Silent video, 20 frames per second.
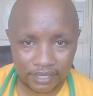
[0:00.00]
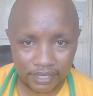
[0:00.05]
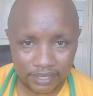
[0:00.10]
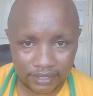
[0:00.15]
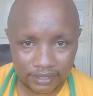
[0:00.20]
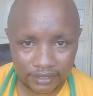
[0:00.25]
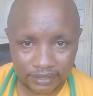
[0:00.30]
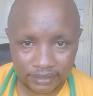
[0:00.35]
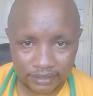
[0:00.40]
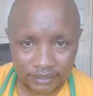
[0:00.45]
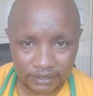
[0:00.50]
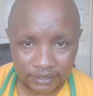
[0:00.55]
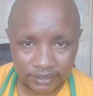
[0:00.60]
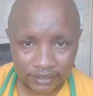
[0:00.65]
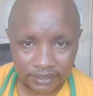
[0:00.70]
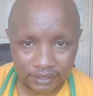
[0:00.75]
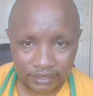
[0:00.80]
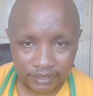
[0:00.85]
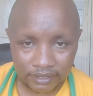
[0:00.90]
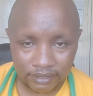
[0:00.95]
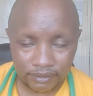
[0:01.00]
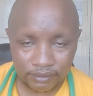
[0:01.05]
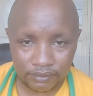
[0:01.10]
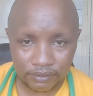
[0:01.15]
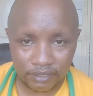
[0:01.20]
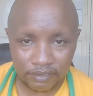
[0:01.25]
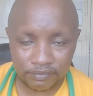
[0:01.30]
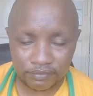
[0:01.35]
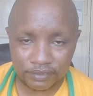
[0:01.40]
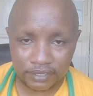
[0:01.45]
lady, you
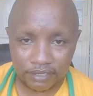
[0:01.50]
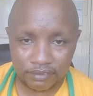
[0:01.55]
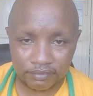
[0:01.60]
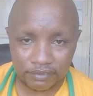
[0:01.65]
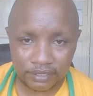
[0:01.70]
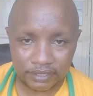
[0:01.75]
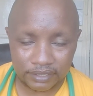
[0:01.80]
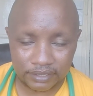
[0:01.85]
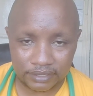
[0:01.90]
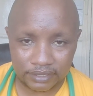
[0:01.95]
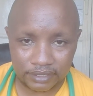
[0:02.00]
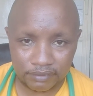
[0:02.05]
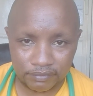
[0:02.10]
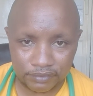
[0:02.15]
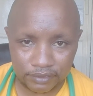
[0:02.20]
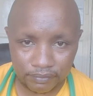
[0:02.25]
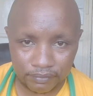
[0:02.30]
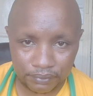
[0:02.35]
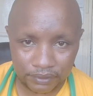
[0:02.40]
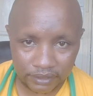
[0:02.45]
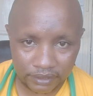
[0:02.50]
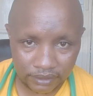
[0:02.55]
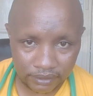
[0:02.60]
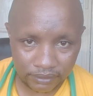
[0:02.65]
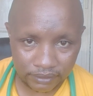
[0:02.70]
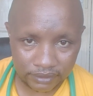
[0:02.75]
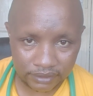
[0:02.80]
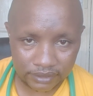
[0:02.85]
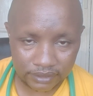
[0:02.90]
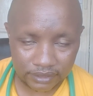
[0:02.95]
have never received
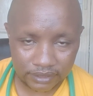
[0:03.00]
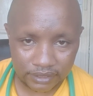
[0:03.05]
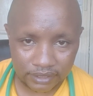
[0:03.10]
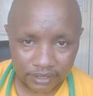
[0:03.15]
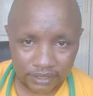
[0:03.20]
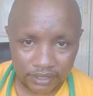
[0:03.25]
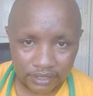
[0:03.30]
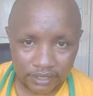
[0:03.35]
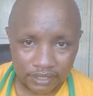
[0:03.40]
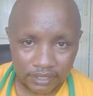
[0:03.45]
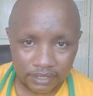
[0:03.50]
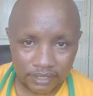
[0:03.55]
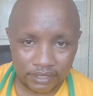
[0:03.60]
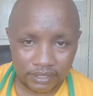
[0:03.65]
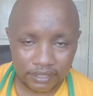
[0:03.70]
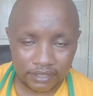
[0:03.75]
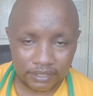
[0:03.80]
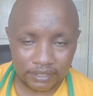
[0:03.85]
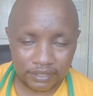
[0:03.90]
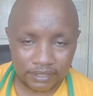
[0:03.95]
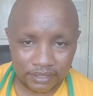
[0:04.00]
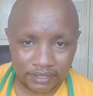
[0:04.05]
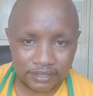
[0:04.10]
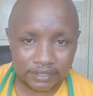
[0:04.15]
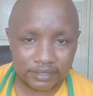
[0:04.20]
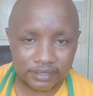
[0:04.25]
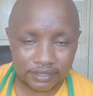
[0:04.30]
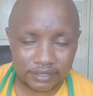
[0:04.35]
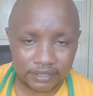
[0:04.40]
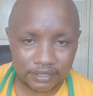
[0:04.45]
periods,
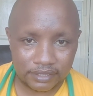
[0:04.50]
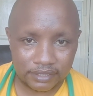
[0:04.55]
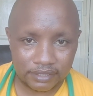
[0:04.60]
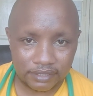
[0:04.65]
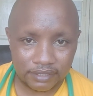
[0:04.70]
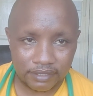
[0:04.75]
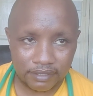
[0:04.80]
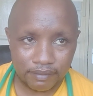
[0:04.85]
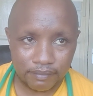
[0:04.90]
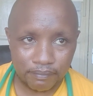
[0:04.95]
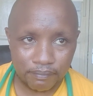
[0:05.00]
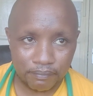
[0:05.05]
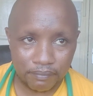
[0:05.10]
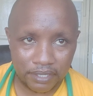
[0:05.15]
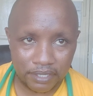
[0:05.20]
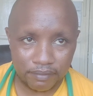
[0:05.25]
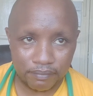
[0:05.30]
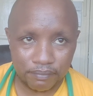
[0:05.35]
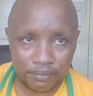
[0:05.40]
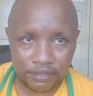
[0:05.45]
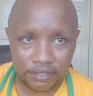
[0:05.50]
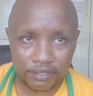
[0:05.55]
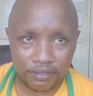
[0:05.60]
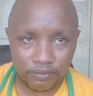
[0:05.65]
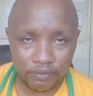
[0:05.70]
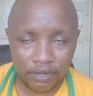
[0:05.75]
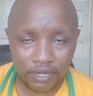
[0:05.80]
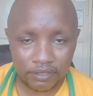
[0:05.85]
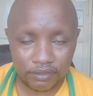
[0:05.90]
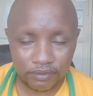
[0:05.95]
this may be
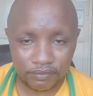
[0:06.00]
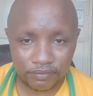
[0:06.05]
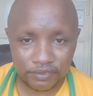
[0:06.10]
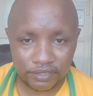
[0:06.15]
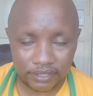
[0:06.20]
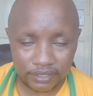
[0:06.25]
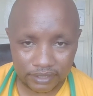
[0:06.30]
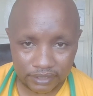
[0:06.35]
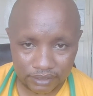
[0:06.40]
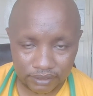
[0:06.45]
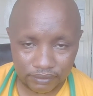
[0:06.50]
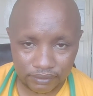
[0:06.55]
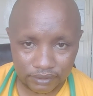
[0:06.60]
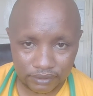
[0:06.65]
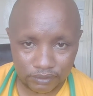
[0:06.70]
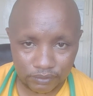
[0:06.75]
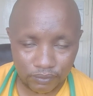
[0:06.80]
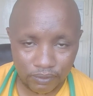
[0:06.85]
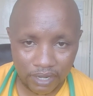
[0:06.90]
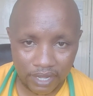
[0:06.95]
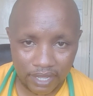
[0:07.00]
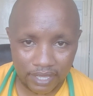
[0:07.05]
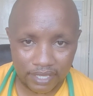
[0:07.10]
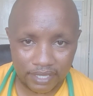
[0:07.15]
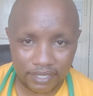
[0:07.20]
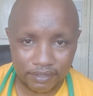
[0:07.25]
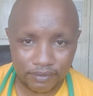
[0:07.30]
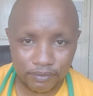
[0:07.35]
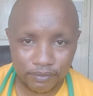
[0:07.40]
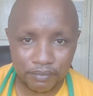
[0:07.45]
one of the reasons why
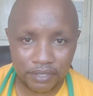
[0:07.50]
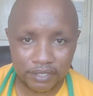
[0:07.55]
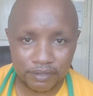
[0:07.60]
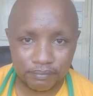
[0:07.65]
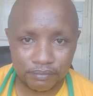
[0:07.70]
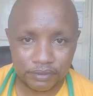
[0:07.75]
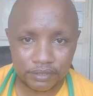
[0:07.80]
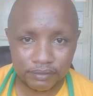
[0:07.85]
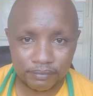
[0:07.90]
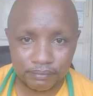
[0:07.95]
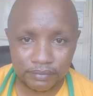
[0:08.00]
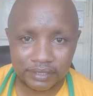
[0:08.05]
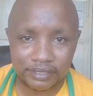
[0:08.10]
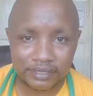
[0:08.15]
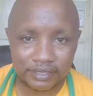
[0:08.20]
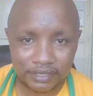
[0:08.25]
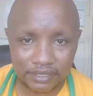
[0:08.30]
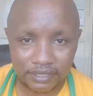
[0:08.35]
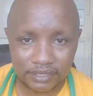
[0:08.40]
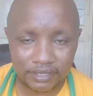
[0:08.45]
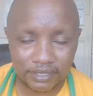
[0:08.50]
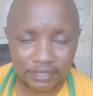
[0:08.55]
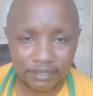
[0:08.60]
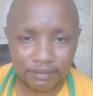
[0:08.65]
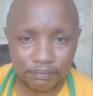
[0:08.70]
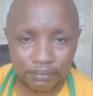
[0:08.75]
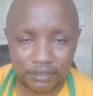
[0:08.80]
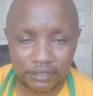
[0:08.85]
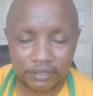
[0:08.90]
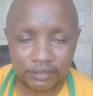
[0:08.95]
you may be missing the
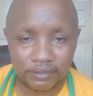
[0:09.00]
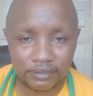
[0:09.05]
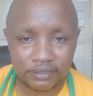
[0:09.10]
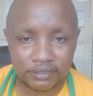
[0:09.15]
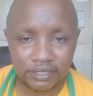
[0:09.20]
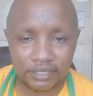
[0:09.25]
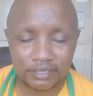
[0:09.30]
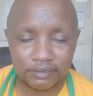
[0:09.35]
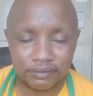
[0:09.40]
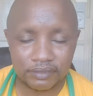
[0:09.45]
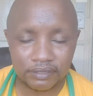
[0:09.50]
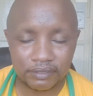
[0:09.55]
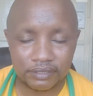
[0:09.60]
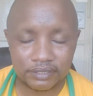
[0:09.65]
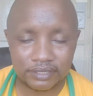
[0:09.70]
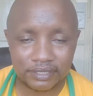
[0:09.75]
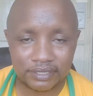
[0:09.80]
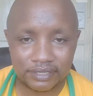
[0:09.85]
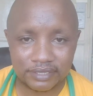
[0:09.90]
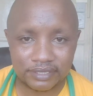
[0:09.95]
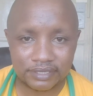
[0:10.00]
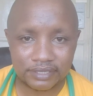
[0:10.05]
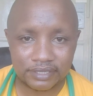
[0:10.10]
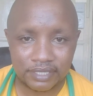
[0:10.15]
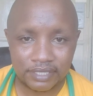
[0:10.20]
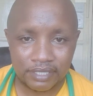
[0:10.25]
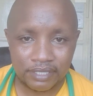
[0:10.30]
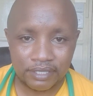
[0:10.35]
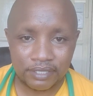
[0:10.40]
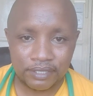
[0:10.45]
periods, since
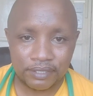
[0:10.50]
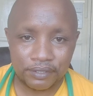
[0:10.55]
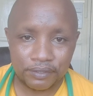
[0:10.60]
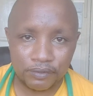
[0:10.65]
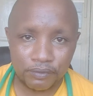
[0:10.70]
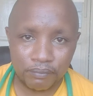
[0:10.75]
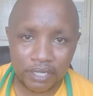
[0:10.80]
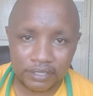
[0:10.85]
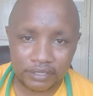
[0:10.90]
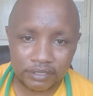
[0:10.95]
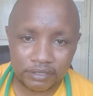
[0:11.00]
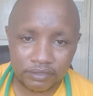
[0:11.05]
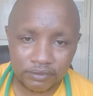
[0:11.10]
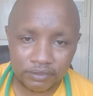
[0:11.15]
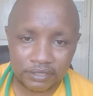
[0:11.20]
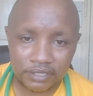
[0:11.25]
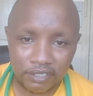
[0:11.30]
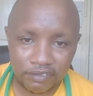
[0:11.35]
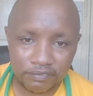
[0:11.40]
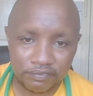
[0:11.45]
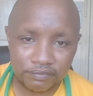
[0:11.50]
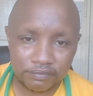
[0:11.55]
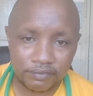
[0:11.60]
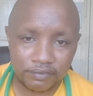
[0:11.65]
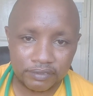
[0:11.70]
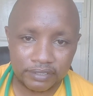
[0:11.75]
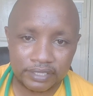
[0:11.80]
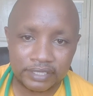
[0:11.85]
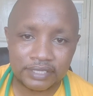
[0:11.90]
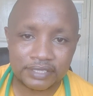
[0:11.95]
you might not have
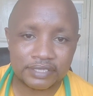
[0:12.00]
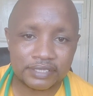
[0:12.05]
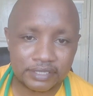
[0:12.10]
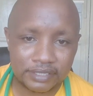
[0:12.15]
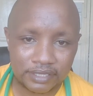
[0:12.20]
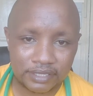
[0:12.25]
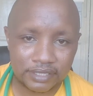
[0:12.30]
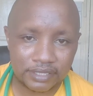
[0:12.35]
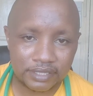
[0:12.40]
reached